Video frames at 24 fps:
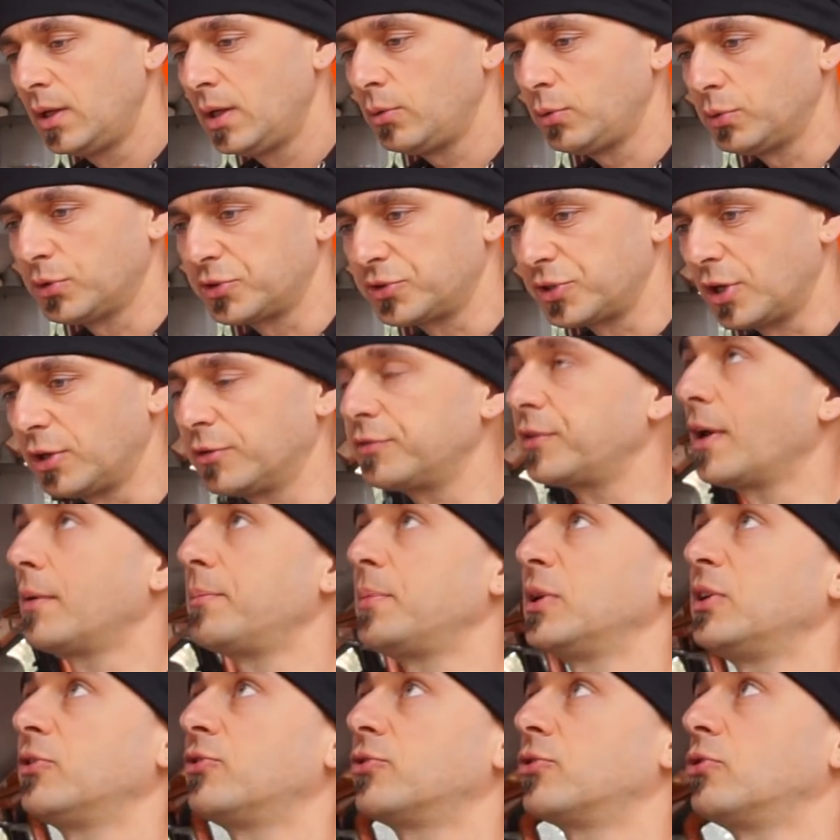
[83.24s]
with
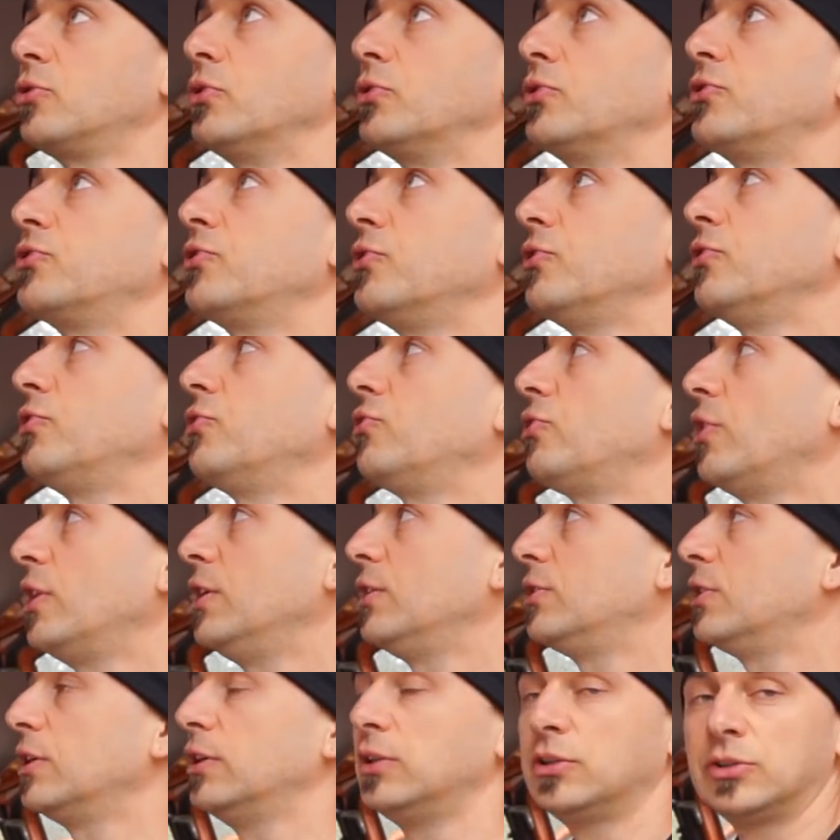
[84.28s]
self-tapping screws straight
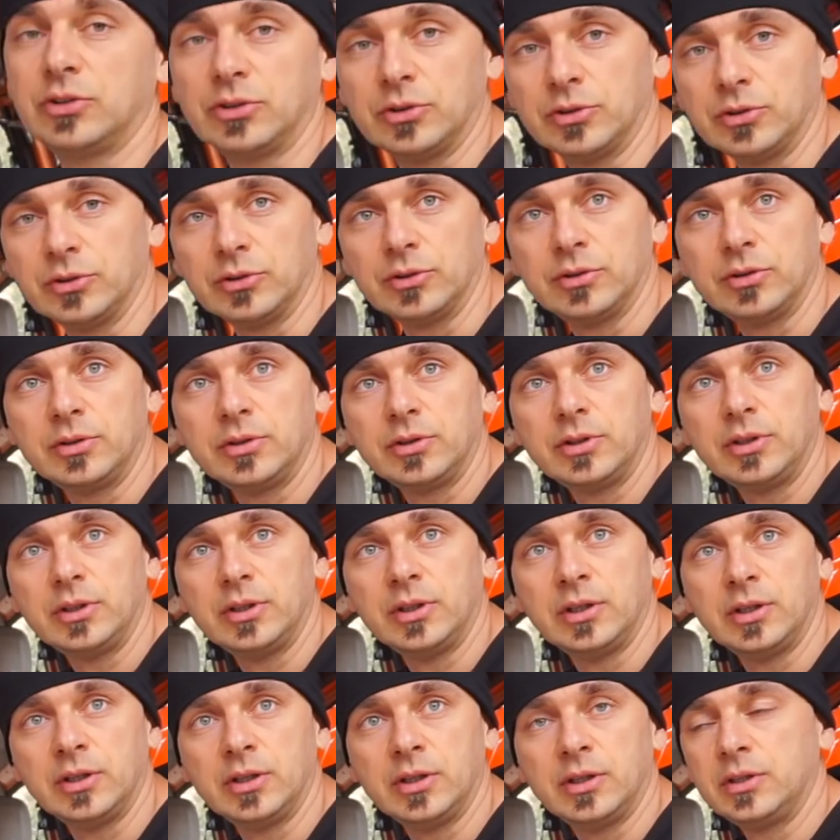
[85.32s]
into
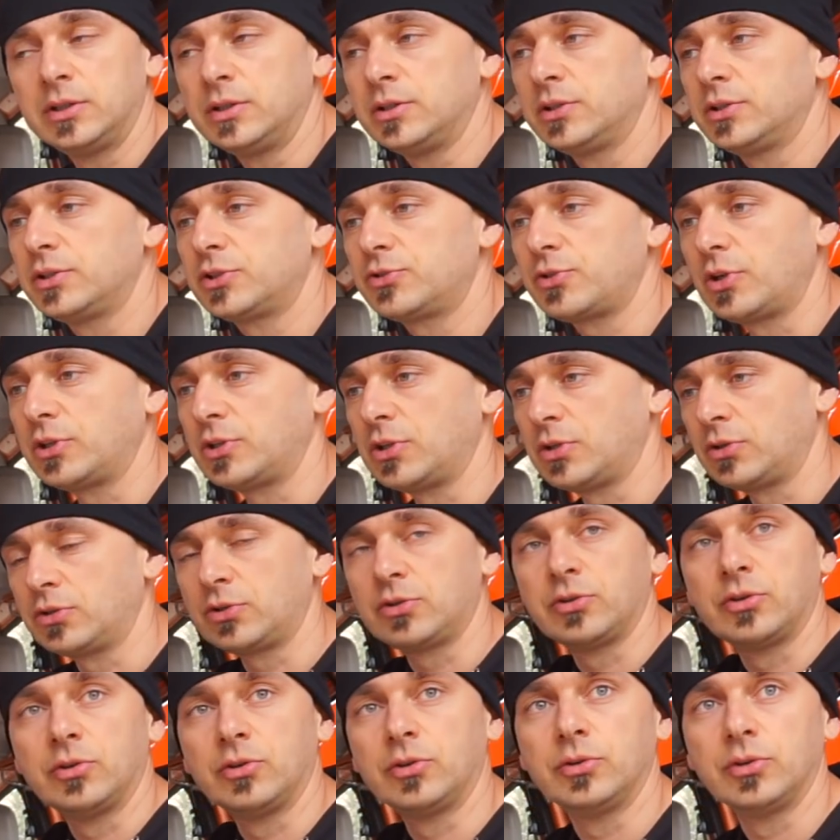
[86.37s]

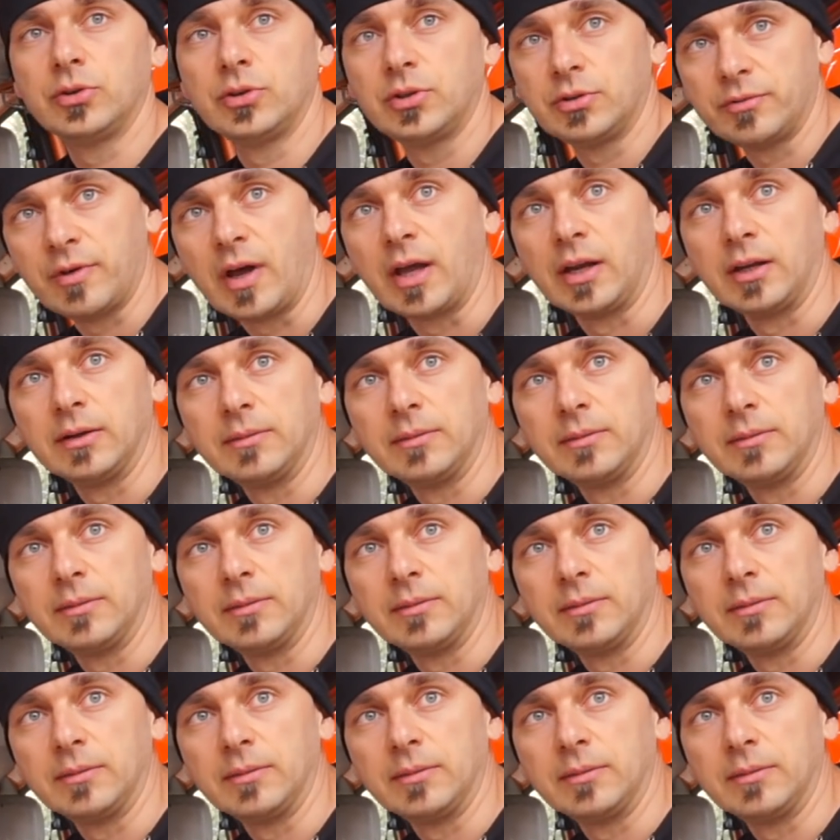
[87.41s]
the van.